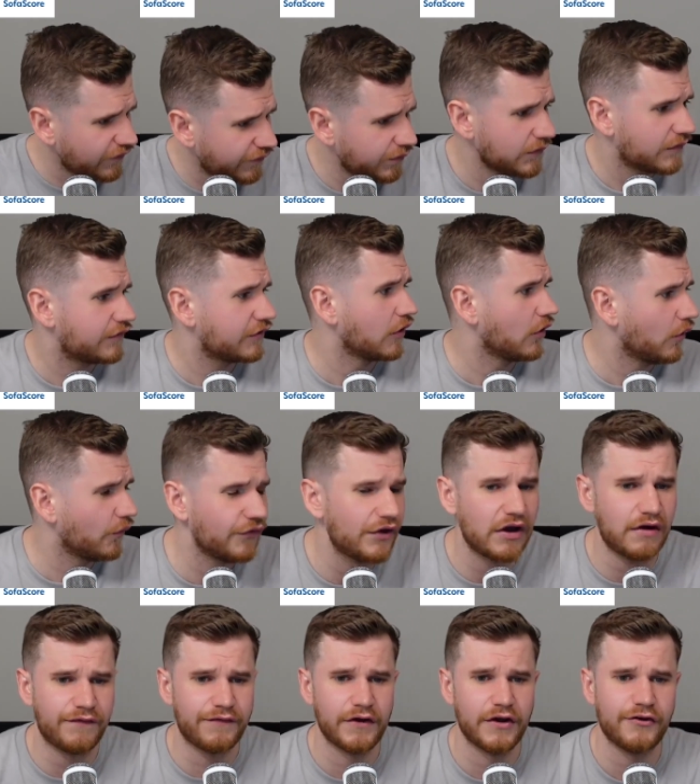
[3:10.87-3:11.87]
We've solved
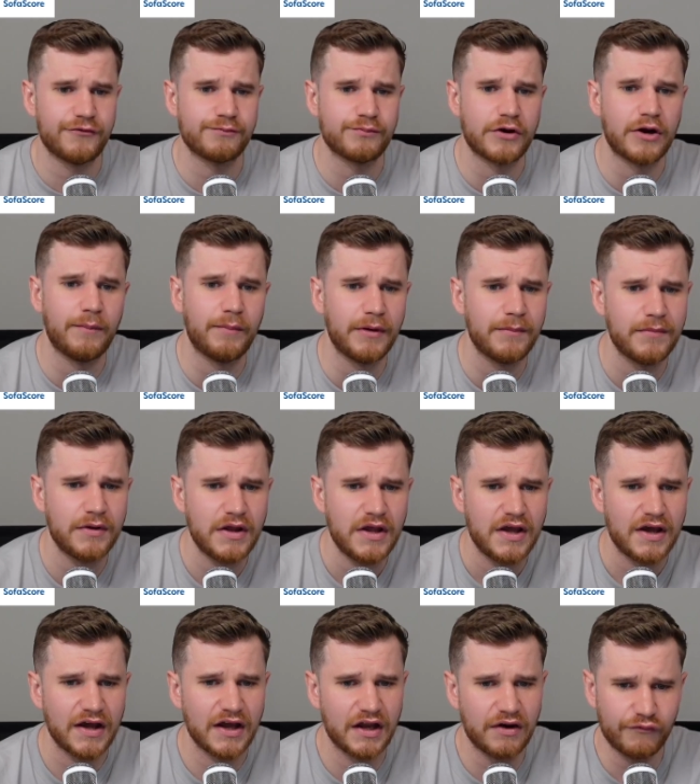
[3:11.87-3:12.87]
our first problem.
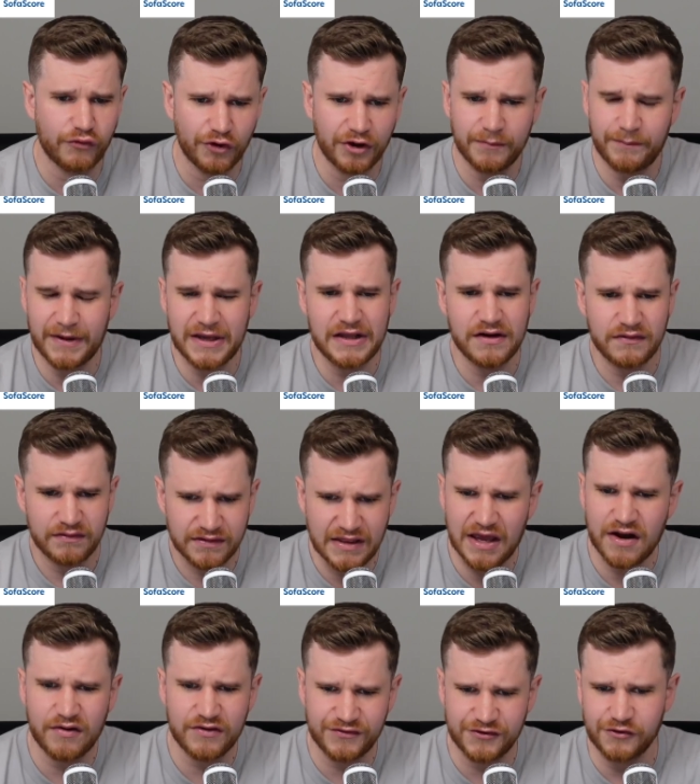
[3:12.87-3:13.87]
Runner Bean,
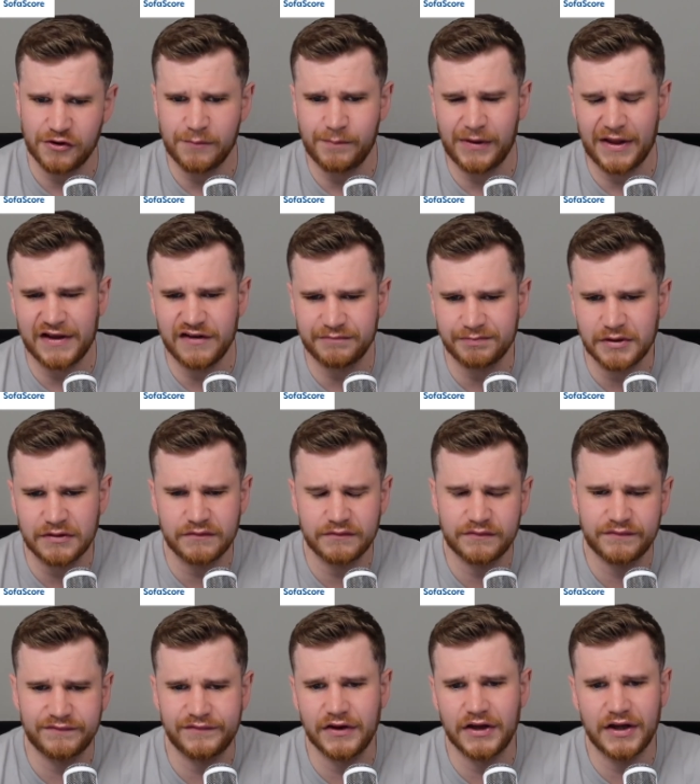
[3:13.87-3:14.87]
there is your replacement
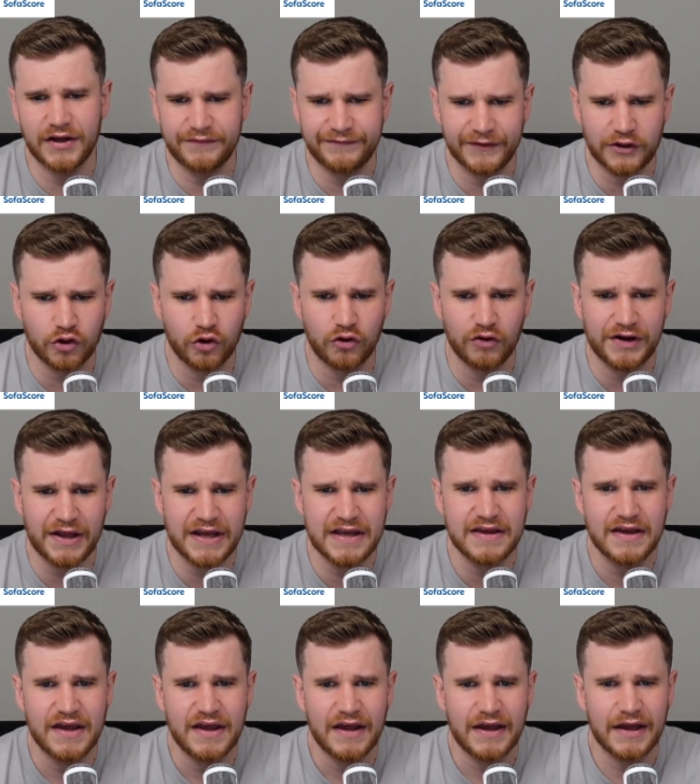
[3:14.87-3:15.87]
for
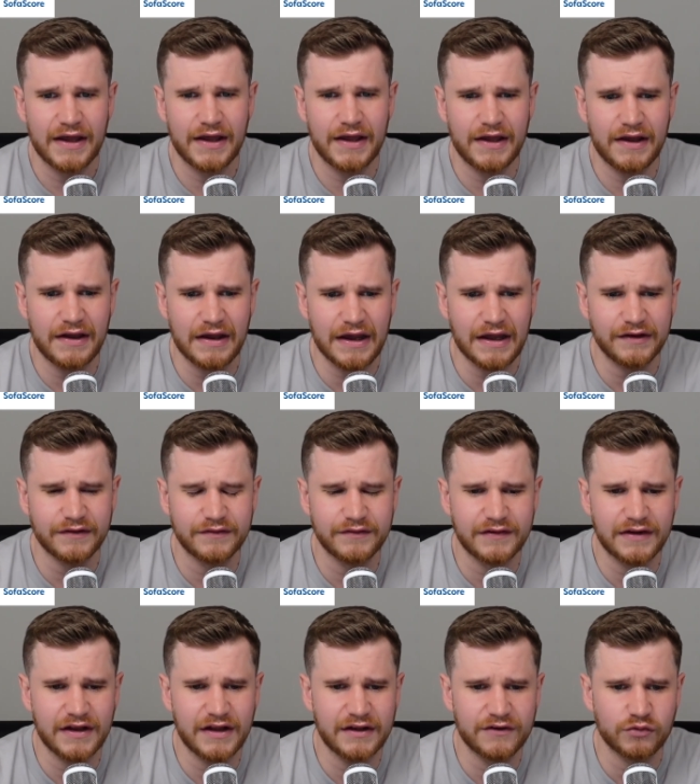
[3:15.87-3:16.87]
Cornet and
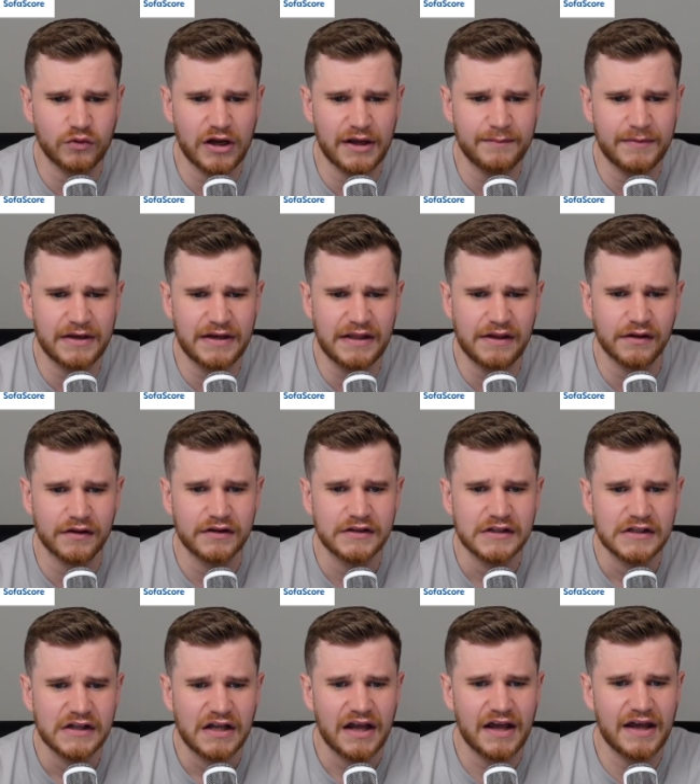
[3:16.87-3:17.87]
Dwight McNeil.
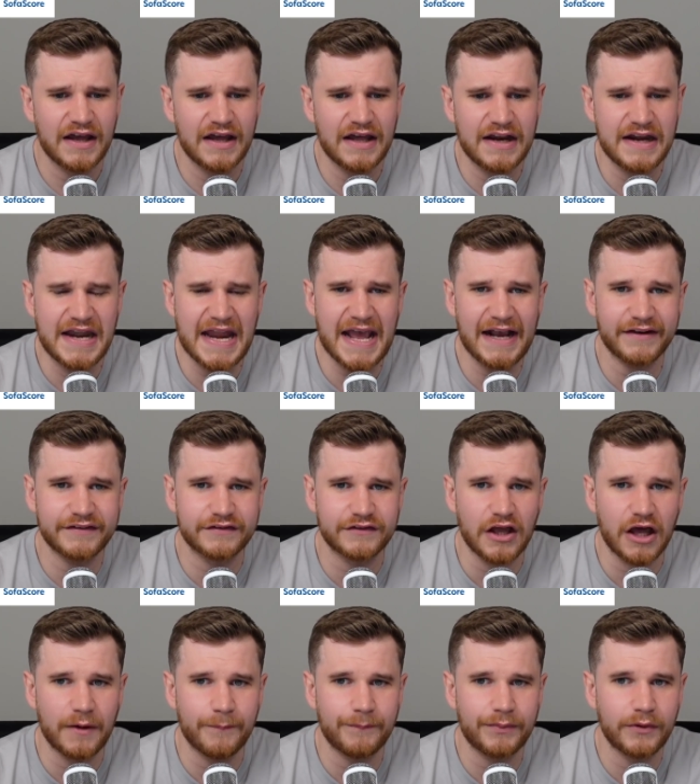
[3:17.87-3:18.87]
Next
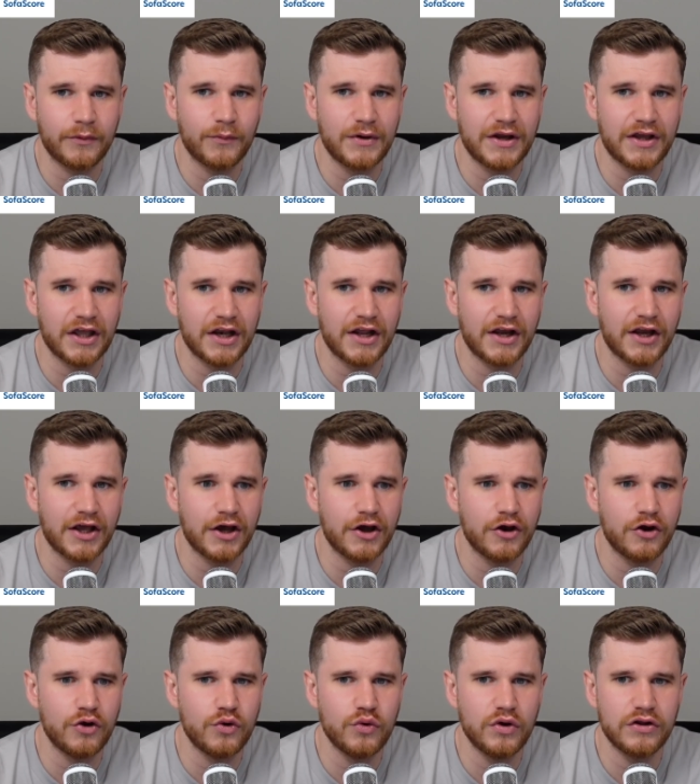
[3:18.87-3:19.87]
up, we're going to
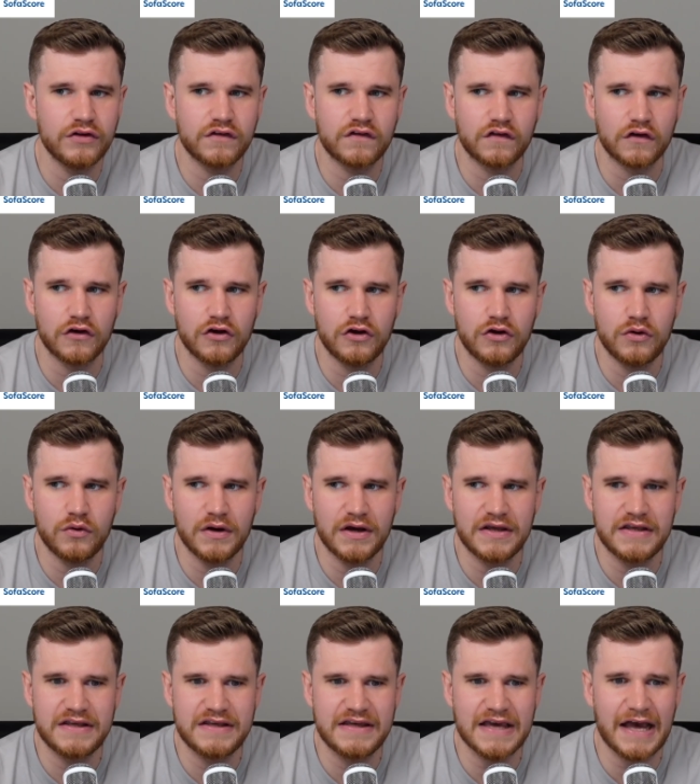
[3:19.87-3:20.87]
go to
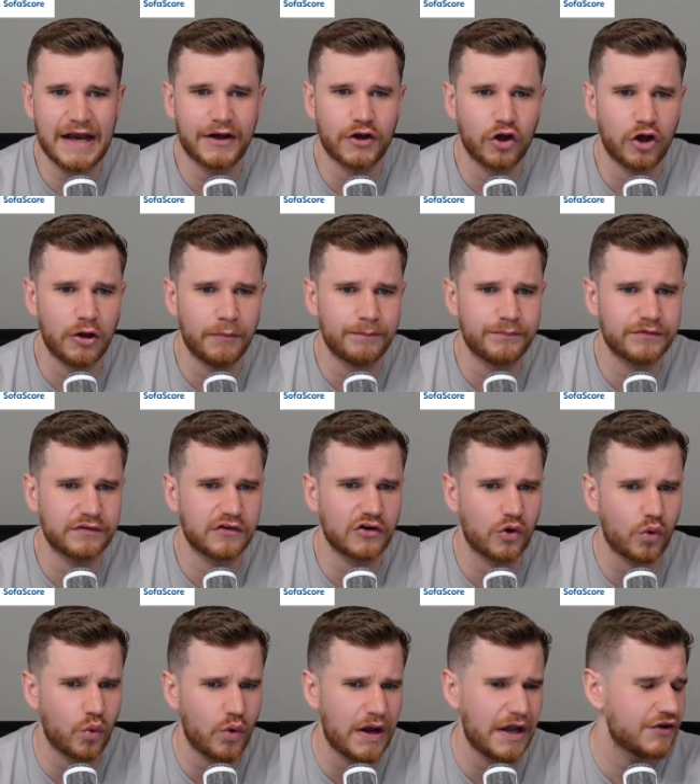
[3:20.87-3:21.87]
Jakob's
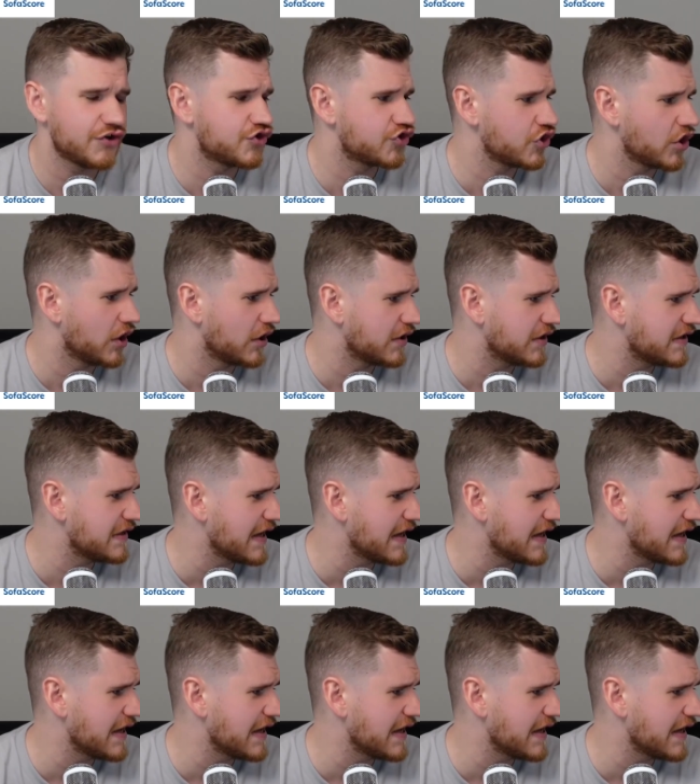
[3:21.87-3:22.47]
question.